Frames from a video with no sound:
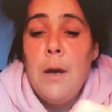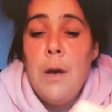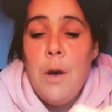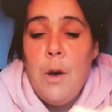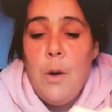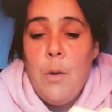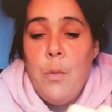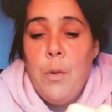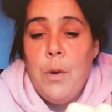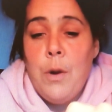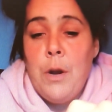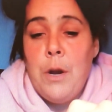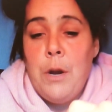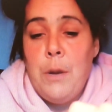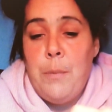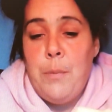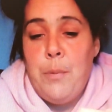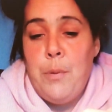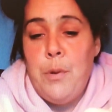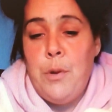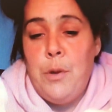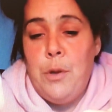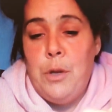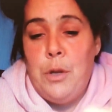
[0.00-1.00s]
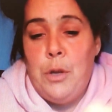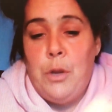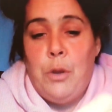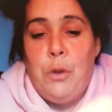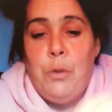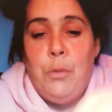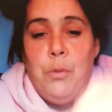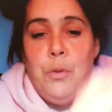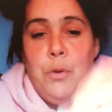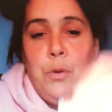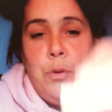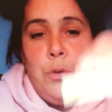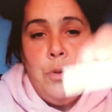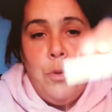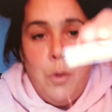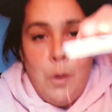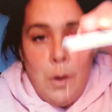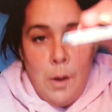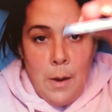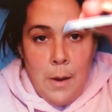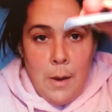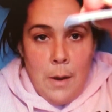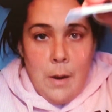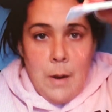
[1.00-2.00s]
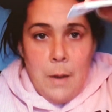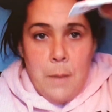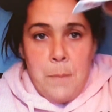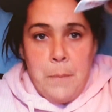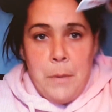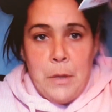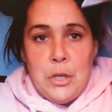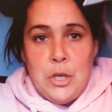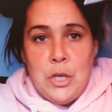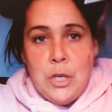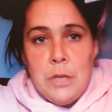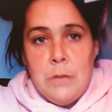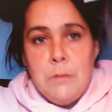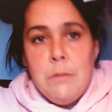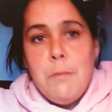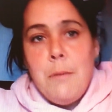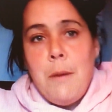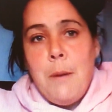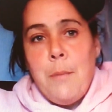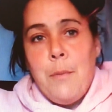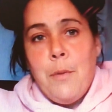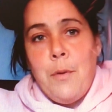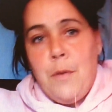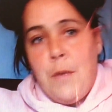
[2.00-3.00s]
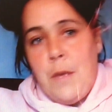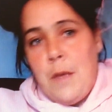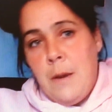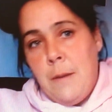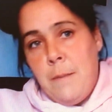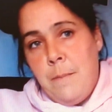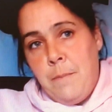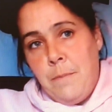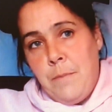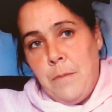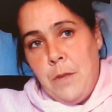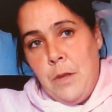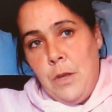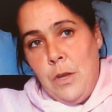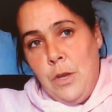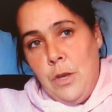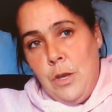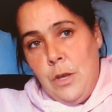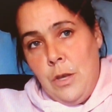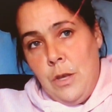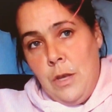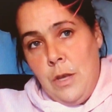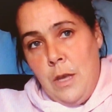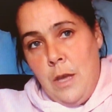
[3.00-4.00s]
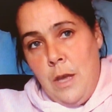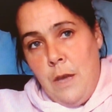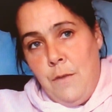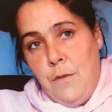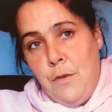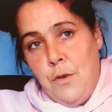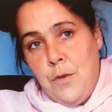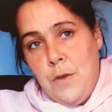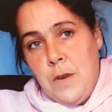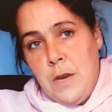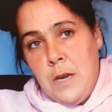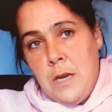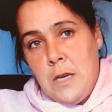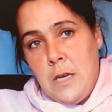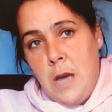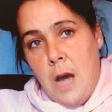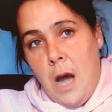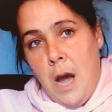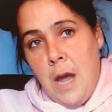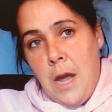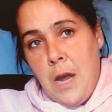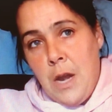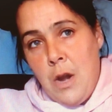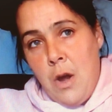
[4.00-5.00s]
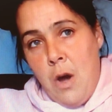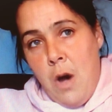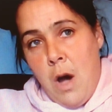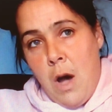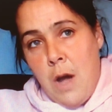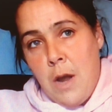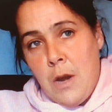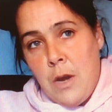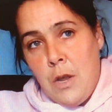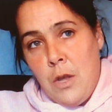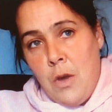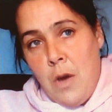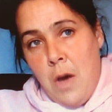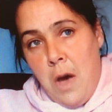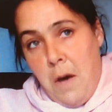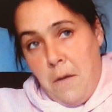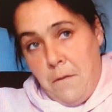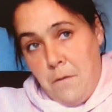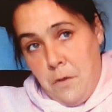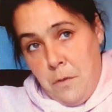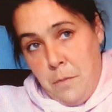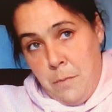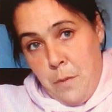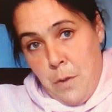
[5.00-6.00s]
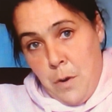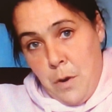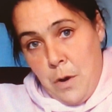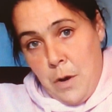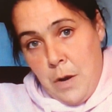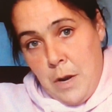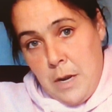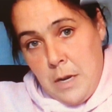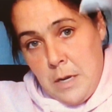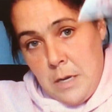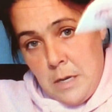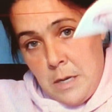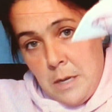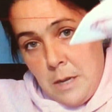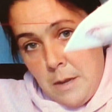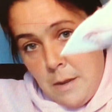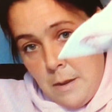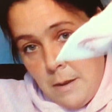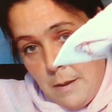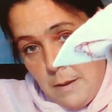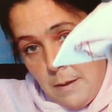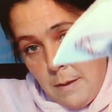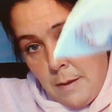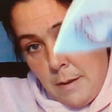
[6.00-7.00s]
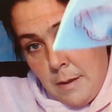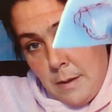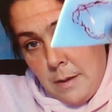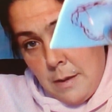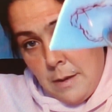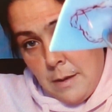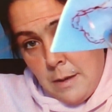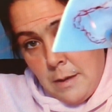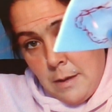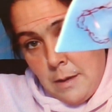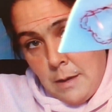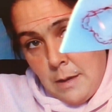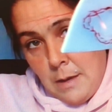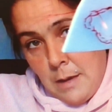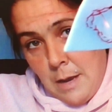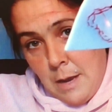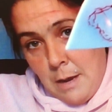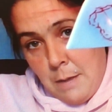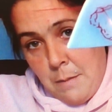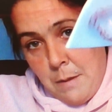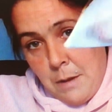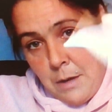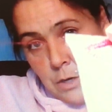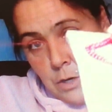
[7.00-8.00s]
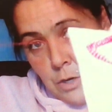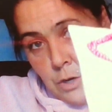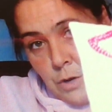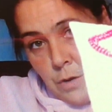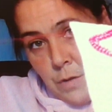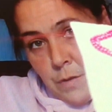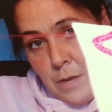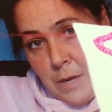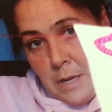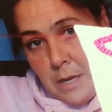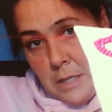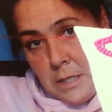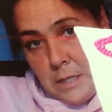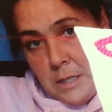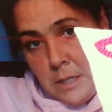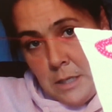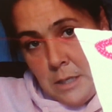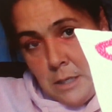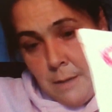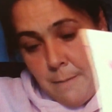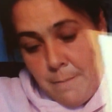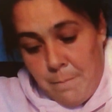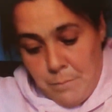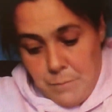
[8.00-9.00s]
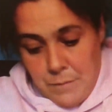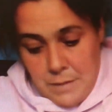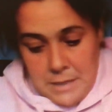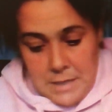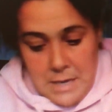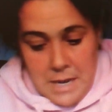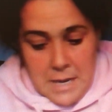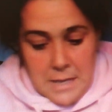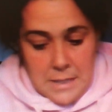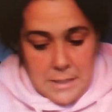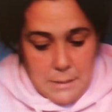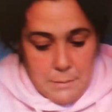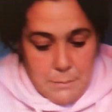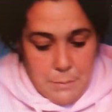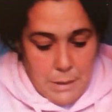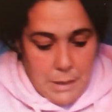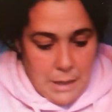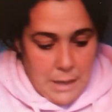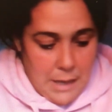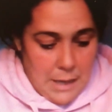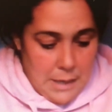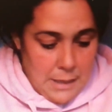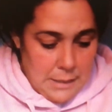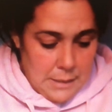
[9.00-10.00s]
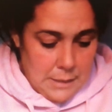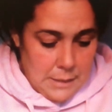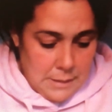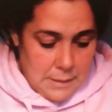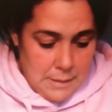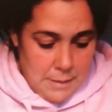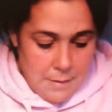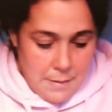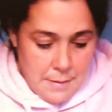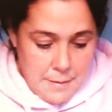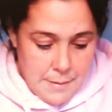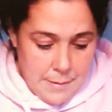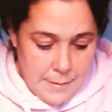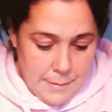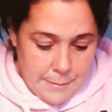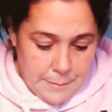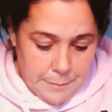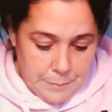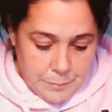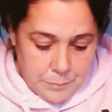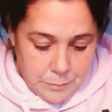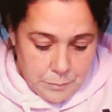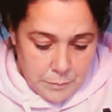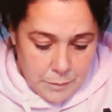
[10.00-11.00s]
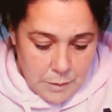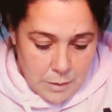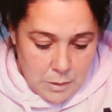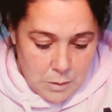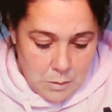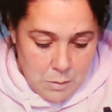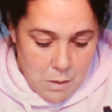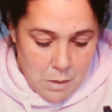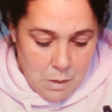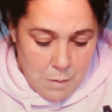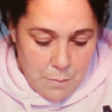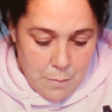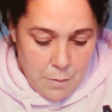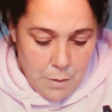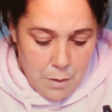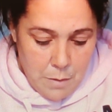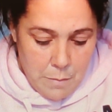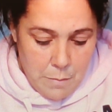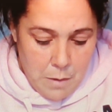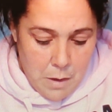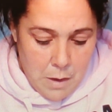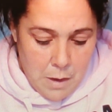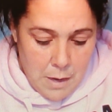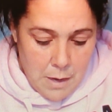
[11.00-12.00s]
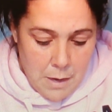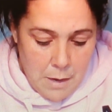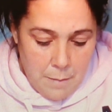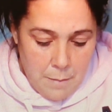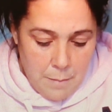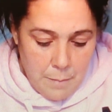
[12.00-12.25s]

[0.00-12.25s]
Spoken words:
We're going to pull it through, but just remember that if you didn't tie a knot, you have to burn it and make sure that it stays in place. So I'll burn mine.